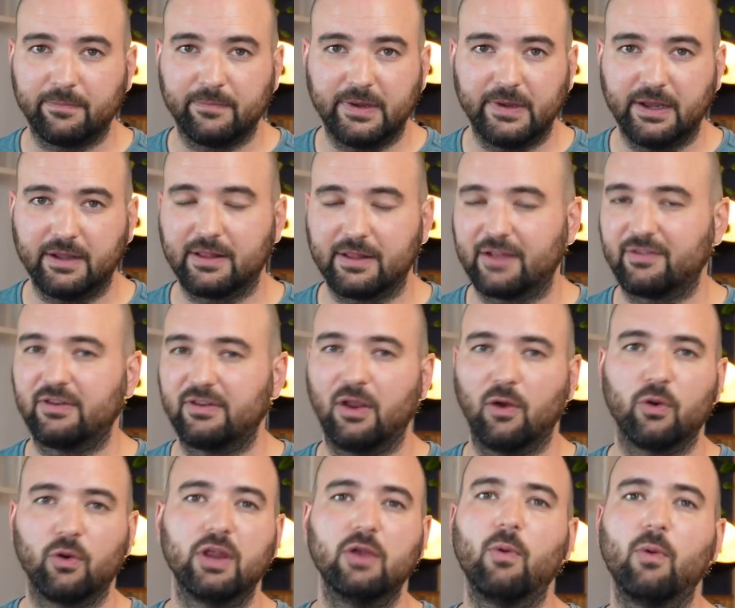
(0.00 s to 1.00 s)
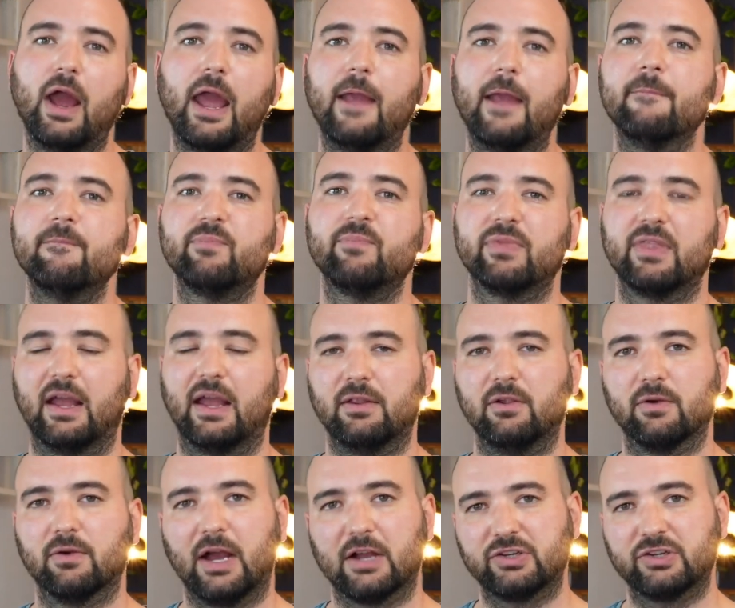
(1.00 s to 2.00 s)
Yeah, that's the only way that
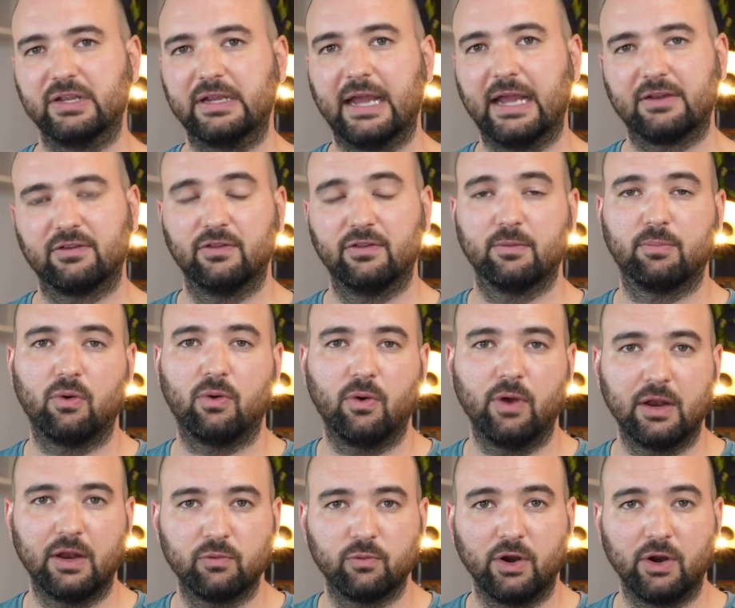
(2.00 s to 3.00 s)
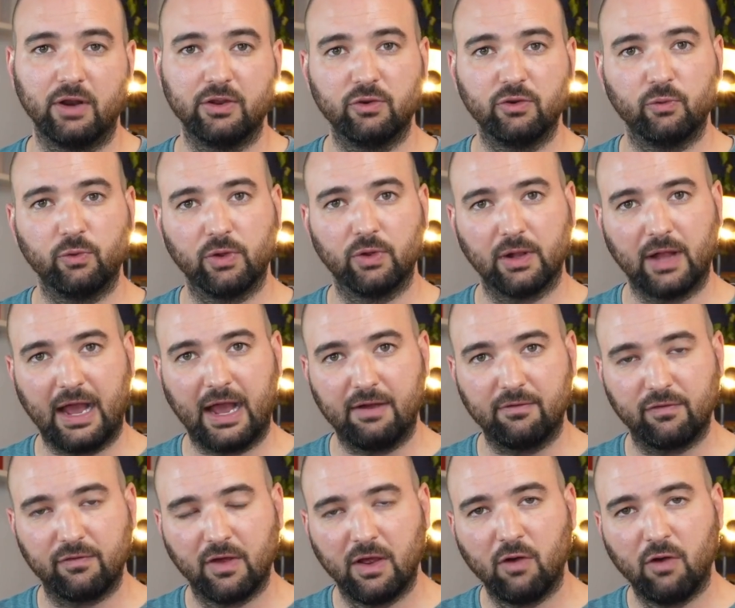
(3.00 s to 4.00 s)
you'll actually get to the point where you will
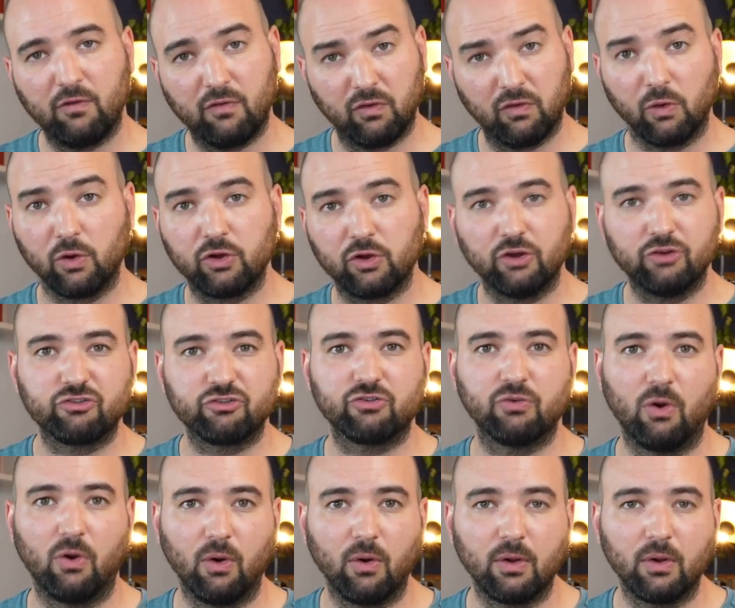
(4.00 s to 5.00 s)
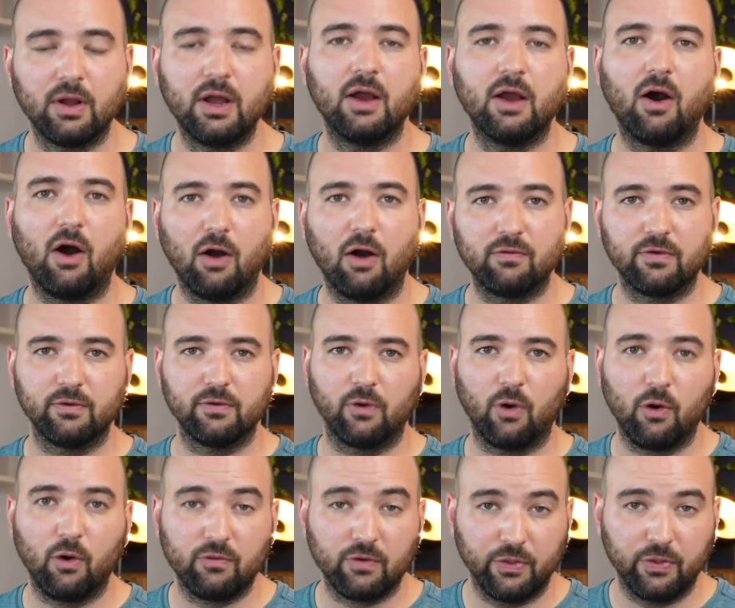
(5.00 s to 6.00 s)
have full control
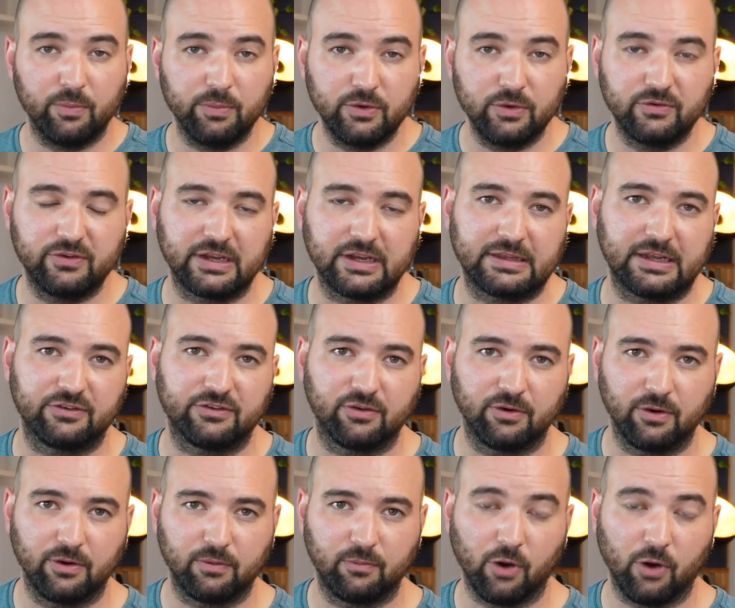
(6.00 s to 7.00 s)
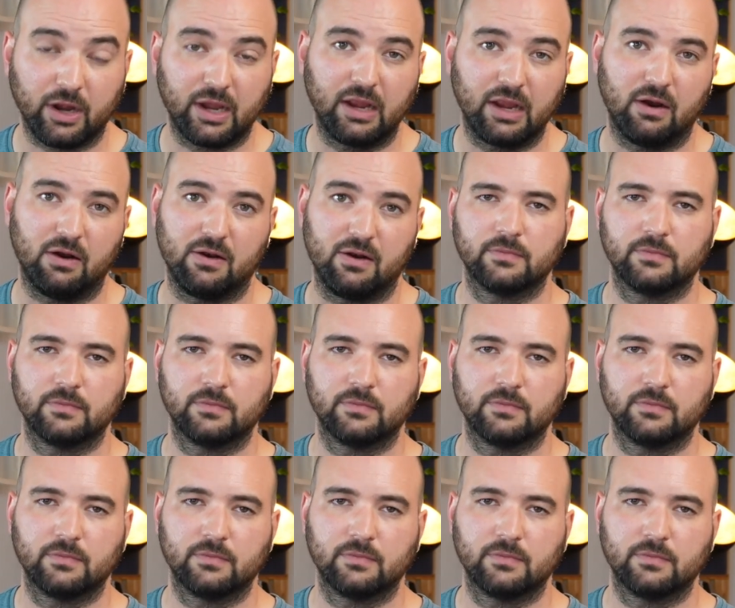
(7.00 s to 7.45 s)
over the music that you're working on.